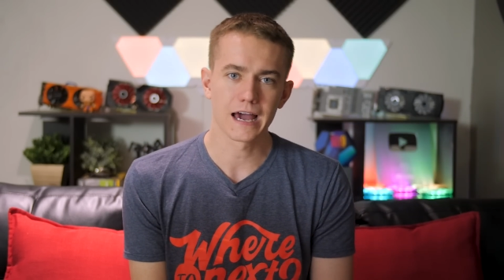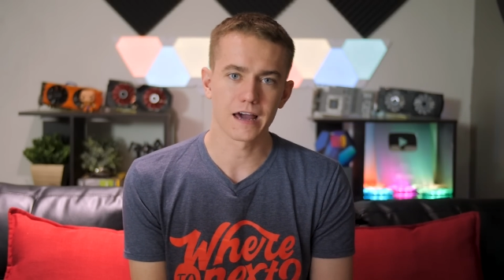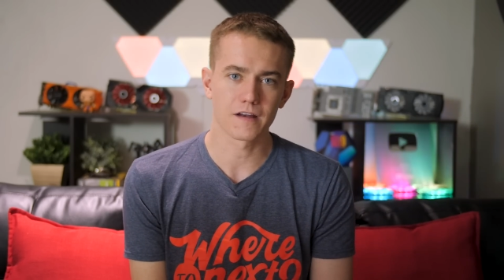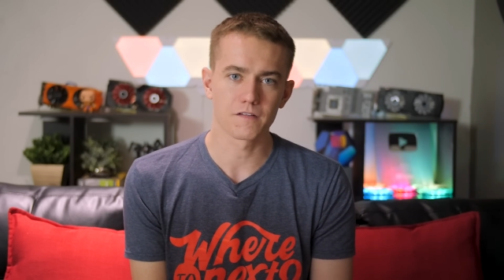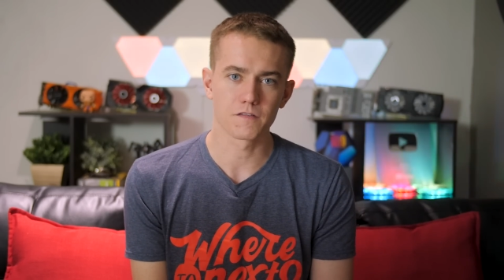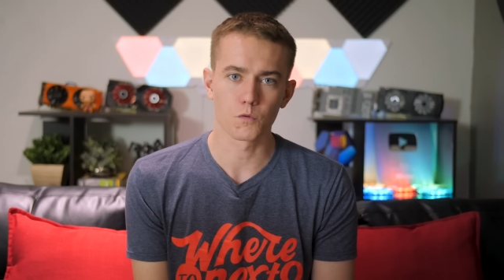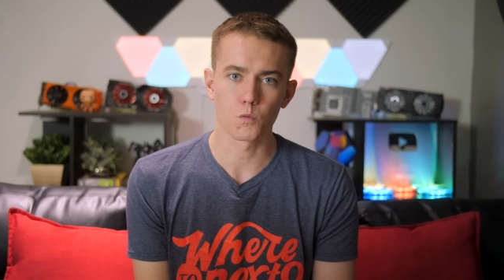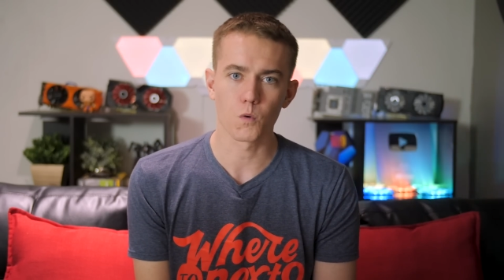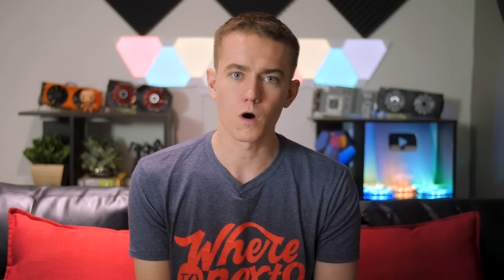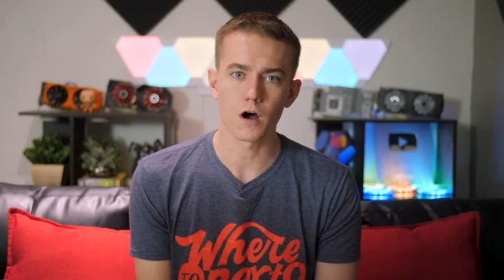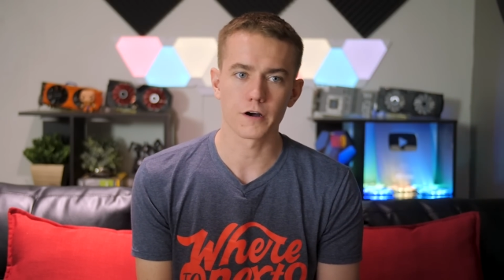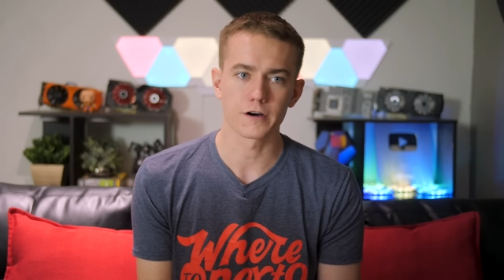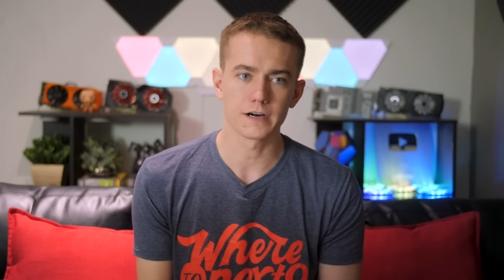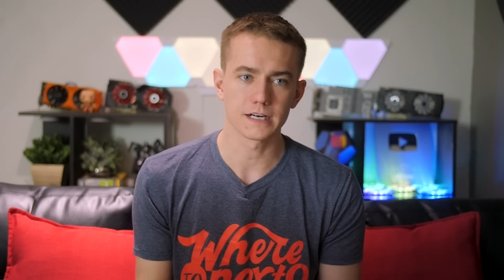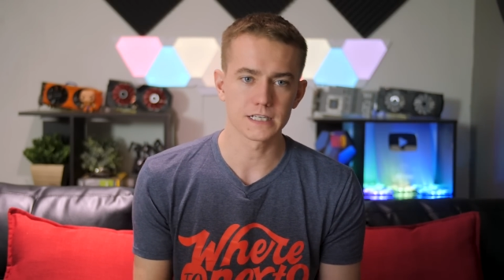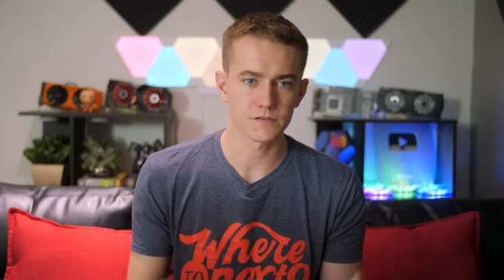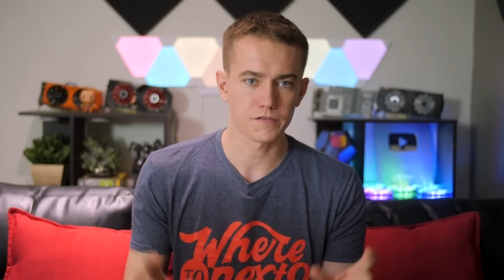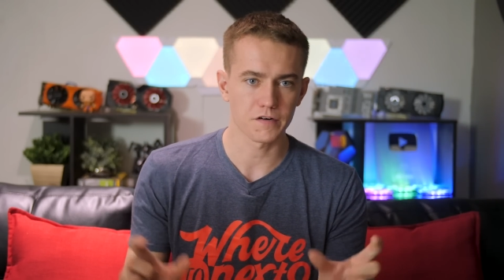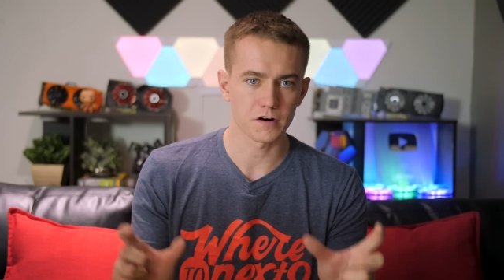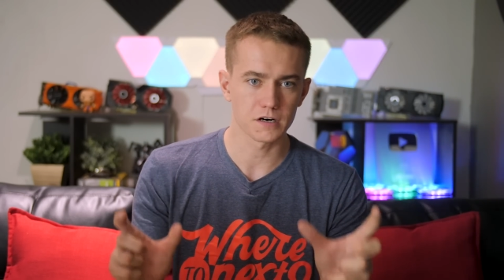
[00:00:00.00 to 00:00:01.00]
out of the water
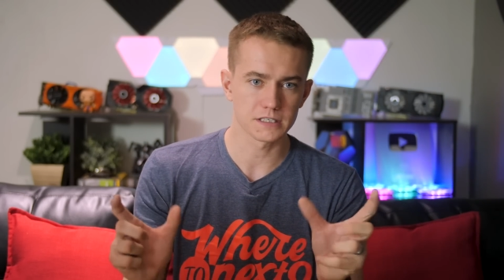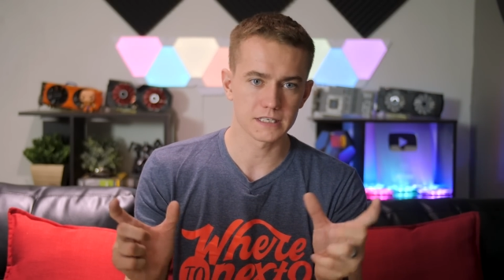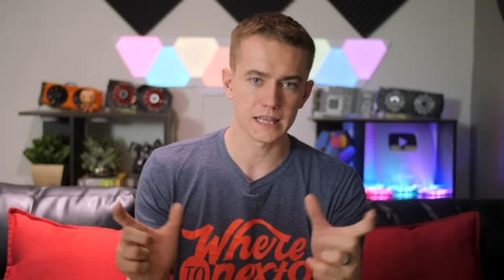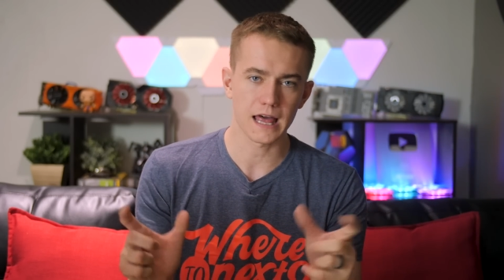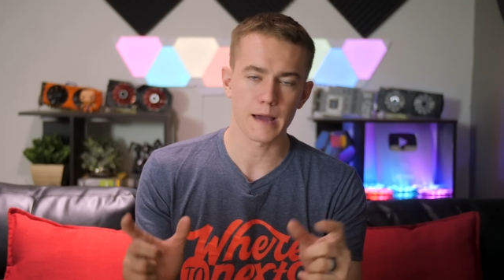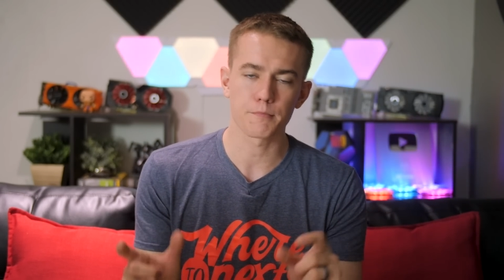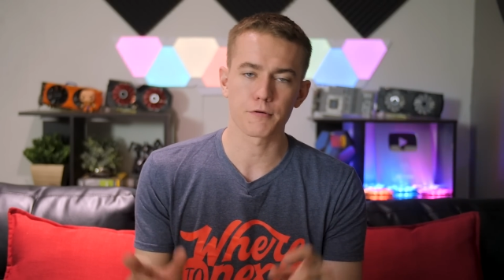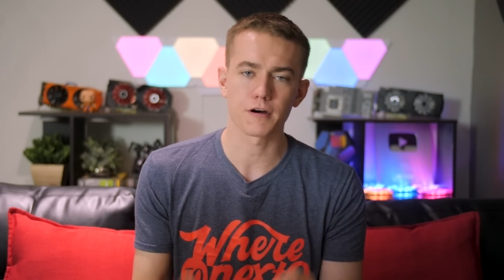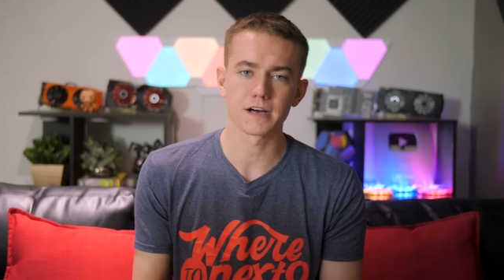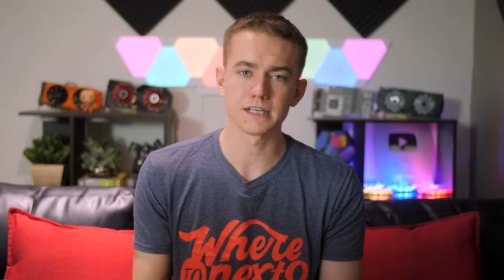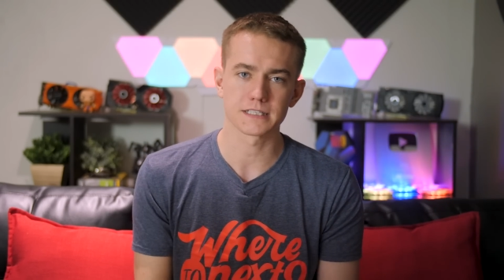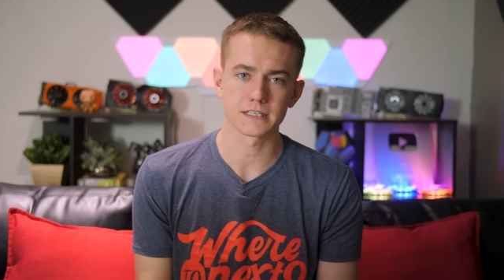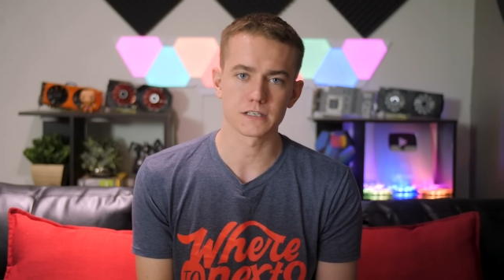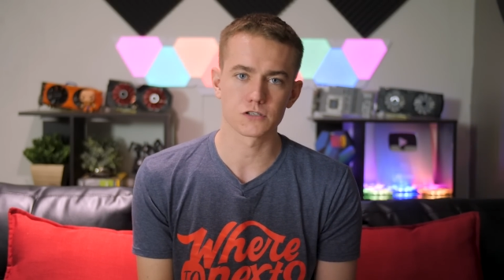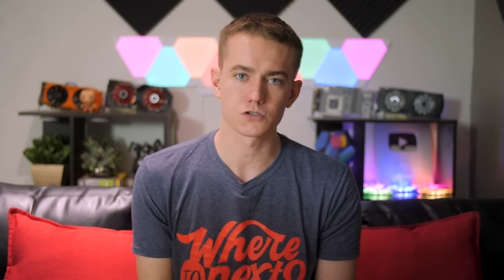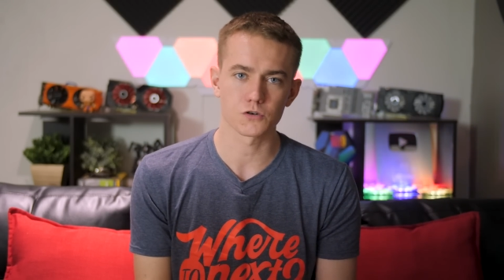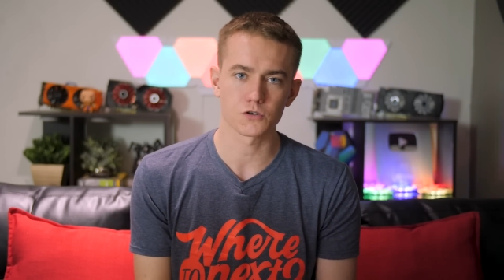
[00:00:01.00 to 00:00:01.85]
as far as that pricing